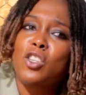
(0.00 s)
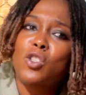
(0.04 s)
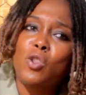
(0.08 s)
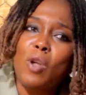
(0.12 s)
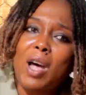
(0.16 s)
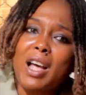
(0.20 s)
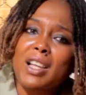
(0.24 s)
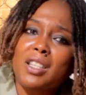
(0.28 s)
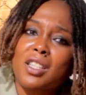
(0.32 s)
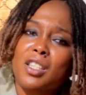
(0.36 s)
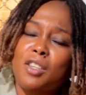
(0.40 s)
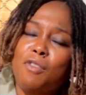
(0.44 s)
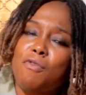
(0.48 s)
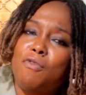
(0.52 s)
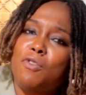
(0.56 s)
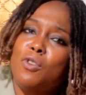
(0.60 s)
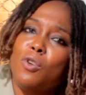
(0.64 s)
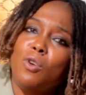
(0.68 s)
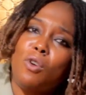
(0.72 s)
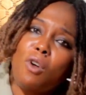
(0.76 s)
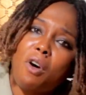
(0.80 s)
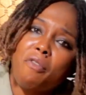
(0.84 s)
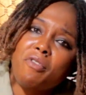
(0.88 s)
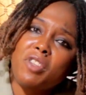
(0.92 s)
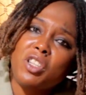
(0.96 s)
it's not as if
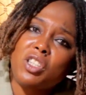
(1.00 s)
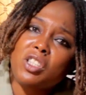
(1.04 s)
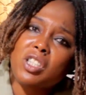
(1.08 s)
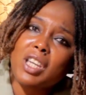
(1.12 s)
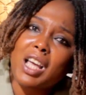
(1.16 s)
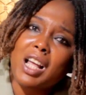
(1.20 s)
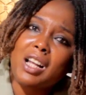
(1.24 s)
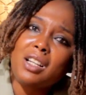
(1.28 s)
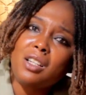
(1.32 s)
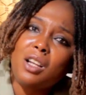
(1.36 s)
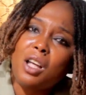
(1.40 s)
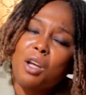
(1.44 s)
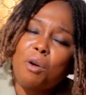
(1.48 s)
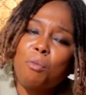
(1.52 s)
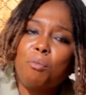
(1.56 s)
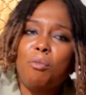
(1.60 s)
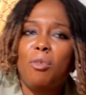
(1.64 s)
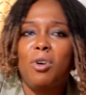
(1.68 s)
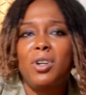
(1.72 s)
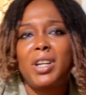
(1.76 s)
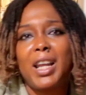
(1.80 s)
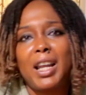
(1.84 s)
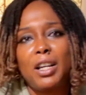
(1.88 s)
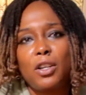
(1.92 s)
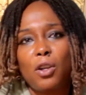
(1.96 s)
you love this child
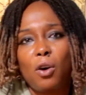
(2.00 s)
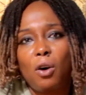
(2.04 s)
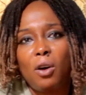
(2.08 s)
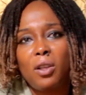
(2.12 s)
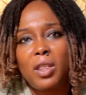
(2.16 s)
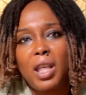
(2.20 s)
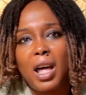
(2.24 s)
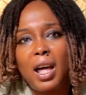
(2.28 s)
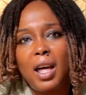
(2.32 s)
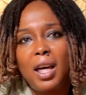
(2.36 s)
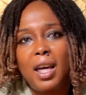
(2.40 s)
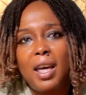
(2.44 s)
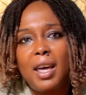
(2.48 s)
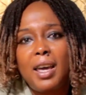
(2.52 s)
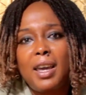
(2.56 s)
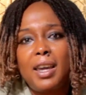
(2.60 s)
more than the other.